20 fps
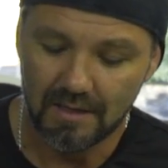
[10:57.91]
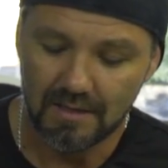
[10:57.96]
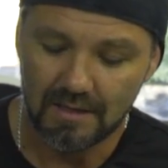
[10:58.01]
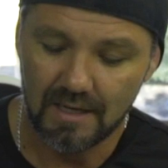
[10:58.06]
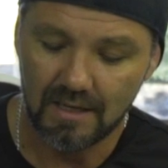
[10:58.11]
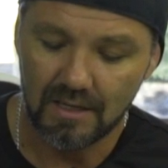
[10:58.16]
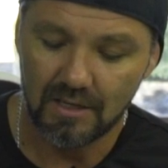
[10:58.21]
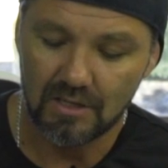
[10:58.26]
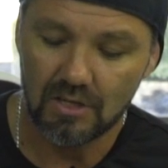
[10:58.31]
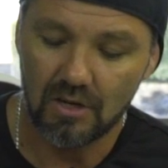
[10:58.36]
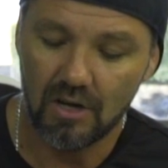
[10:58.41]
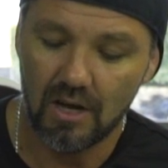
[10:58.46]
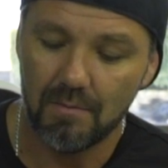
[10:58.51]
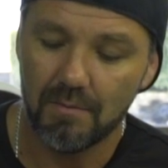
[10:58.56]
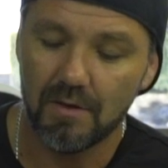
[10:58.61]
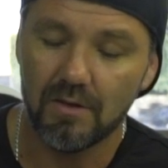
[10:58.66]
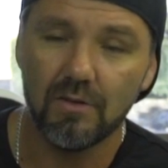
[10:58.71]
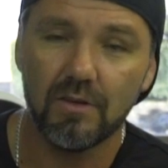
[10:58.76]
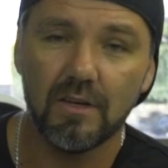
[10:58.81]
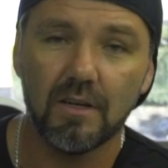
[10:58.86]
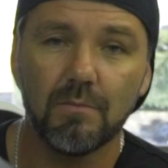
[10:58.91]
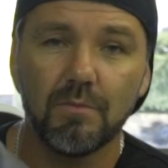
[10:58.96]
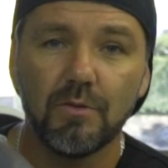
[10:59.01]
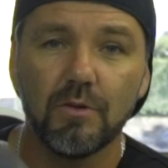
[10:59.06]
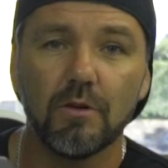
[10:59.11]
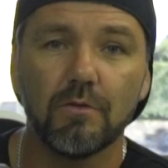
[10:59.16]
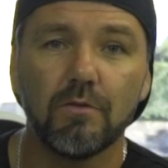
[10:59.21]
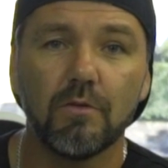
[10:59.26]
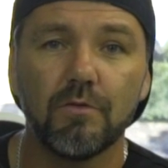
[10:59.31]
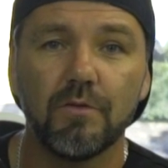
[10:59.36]
Take your time and you'll get a
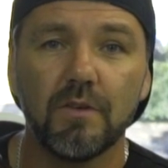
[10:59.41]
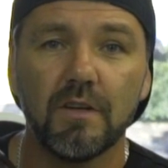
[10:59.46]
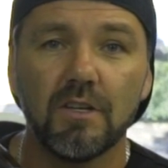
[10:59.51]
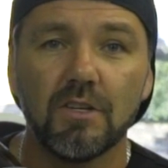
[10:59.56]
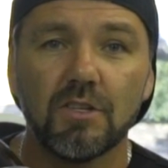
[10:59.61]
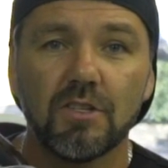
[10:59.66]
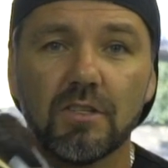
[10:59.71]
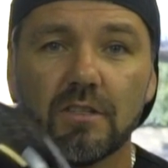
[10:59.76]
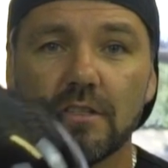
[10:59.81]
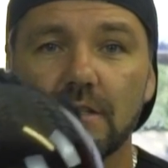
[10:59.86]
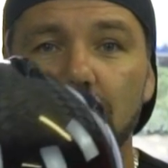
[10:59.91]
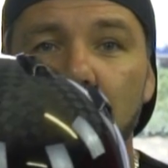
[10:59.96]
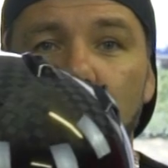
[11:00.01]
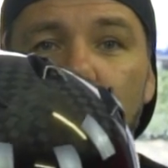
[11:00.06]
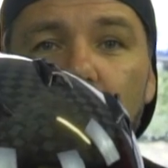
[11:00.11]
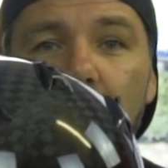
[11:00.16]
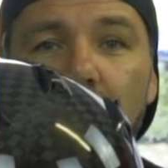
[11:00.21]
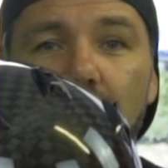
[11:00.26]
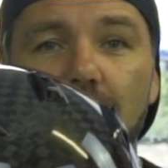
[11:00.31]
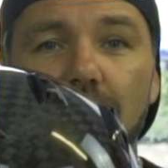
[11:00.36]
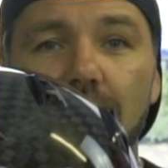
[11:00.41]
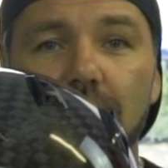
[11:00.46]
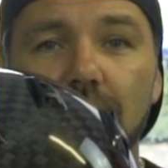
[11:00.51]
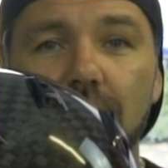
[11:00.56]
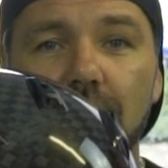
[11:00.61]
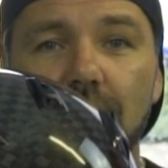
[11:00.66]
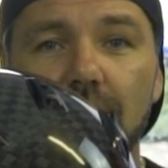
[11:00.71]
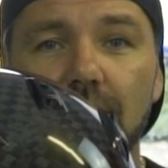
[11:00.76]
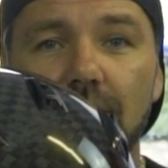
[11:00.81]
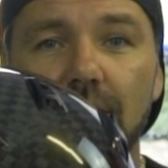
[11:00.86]
beautiful finish.
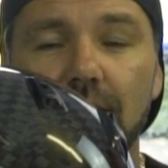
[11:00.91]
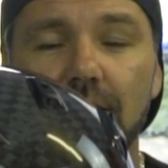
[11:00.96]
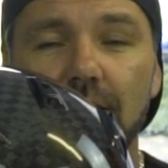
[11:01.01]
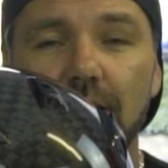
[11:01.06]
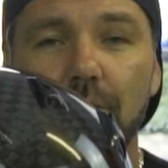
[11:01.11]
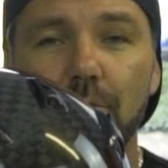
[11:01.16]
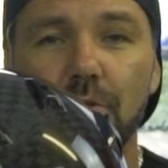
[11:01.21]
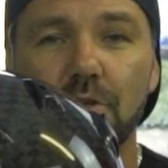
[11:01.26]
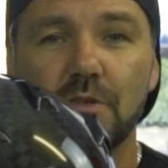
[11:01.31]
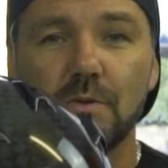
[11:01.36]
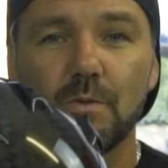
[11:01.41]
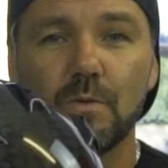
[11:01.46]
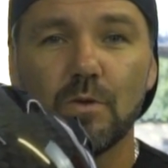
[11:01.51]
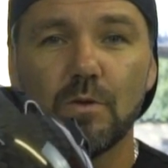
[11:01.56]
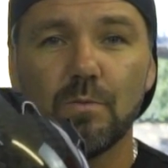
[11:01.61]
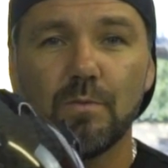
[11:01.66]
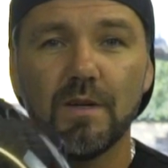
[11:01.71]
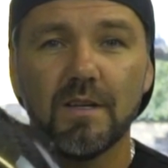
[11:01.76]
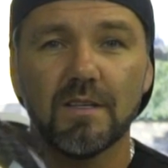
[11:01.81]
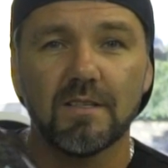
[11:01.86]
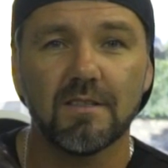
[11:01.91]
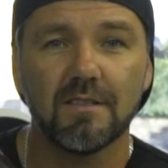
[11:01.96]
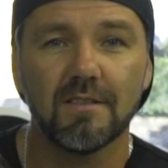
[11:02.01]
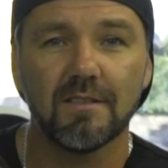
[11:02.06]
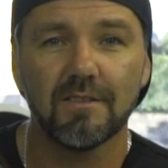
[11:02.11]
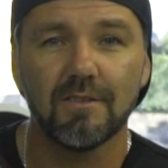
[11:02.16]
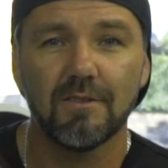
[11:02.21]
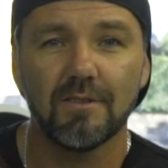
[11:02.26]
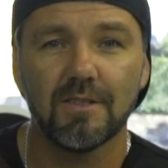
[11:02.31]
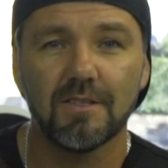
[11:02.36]
And I wish you all the best.
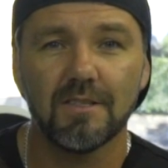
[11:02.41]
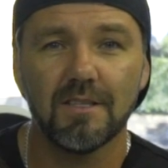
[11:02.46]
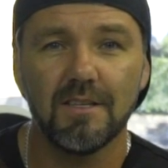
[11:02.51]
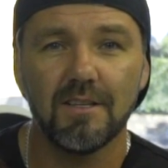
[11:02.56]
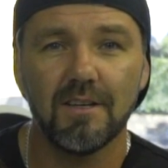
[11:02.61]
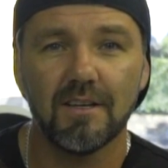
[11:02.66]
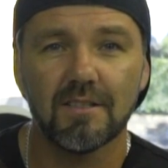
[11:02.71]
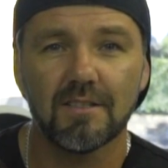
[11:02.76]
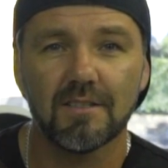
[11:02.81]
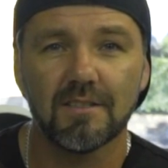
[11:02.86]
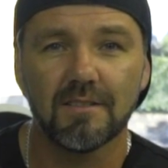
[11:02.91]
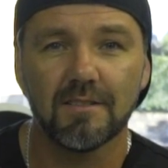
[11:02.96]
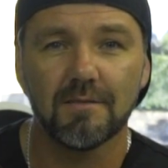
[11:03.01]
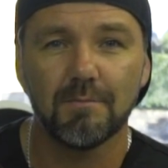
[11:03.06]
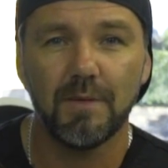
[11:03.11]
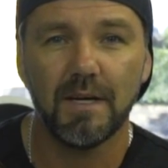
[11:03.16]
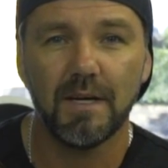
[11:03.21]
Good to see you guys.